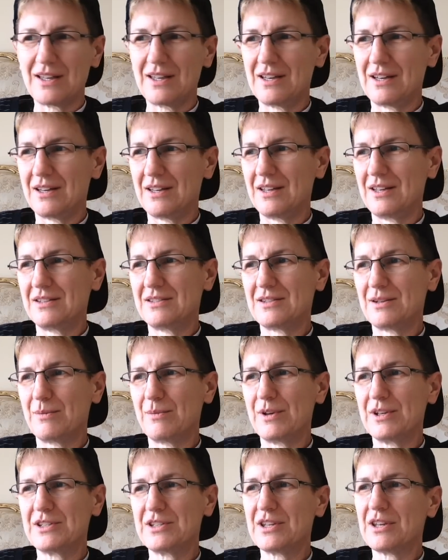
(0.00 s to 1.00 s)
Uh, it's a,
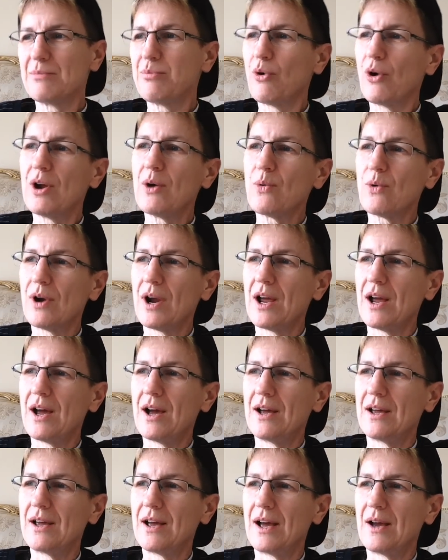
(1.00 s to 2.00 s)
it's to the point where
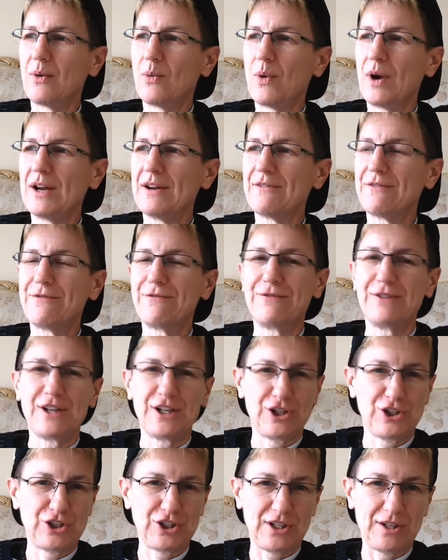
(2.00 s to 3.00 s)
I, I, I want to
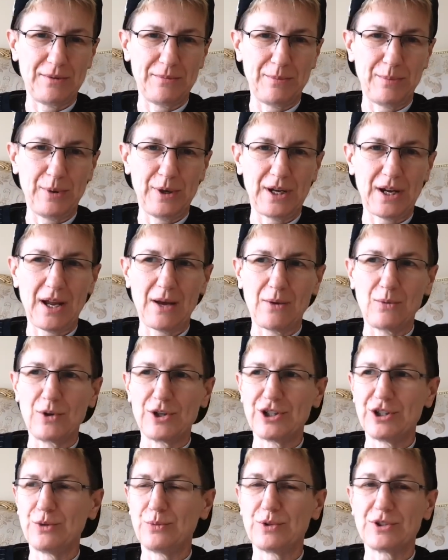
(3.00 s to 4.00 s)
finish it, but I
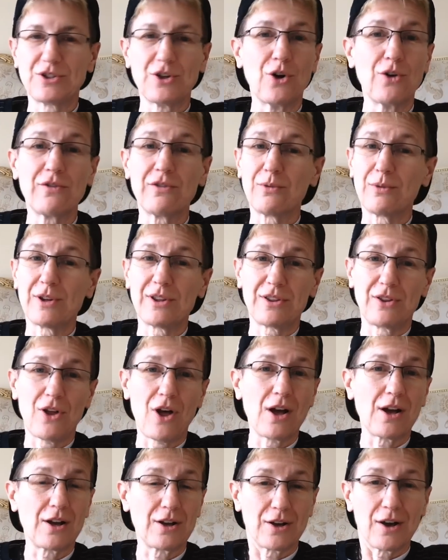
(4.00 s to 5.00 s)
wish it was over with
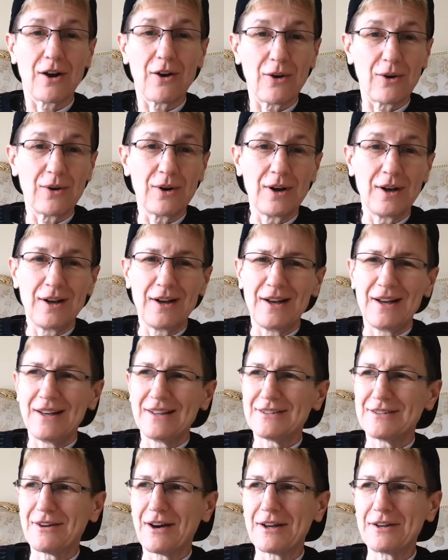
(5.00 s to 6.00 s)
long ago.
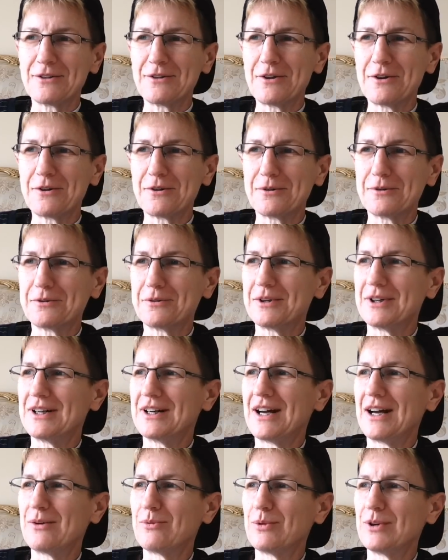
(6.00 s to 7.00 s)
So I don't know. Uh,
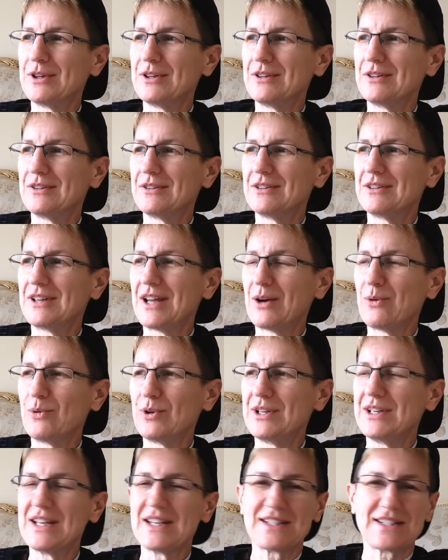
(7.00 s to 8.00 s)
I wouldn't I
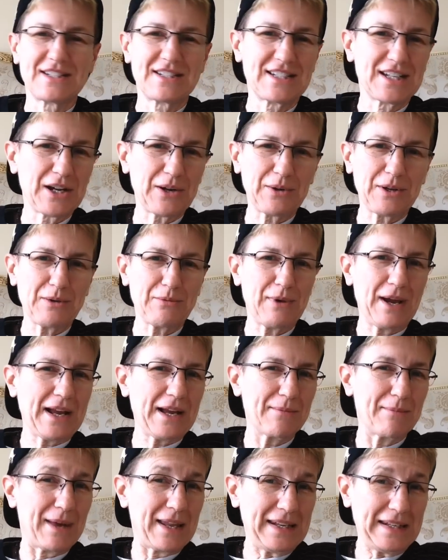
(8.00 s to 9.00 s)
wouldn't necessarily
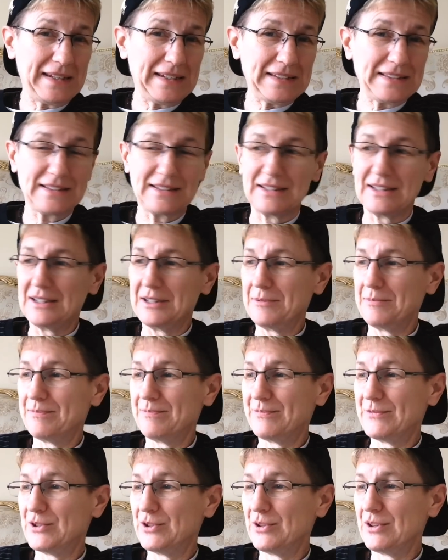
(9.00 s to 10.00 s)
recommend it um,
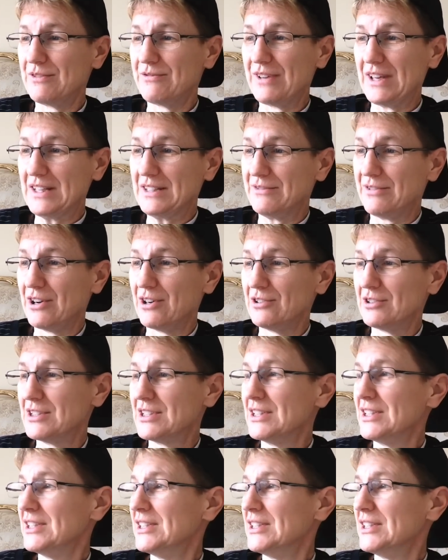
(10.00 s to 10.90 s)
to the faint of heart.